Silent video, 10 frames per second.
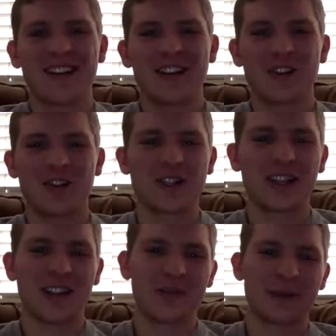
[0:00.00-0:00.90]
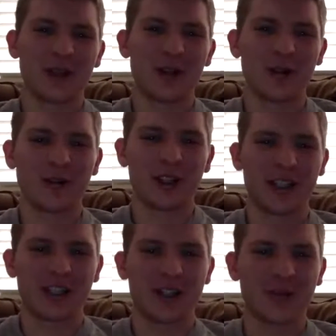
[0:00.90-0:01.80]
You just get in the flow of
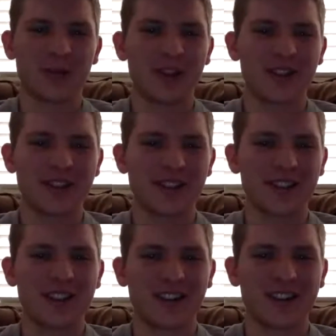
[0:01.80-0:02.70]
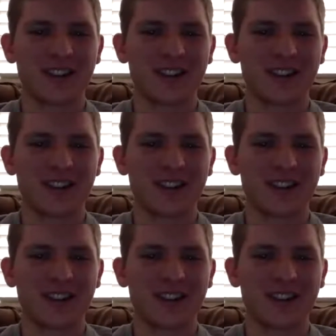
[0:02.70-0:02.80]
clicking all the buttons, and then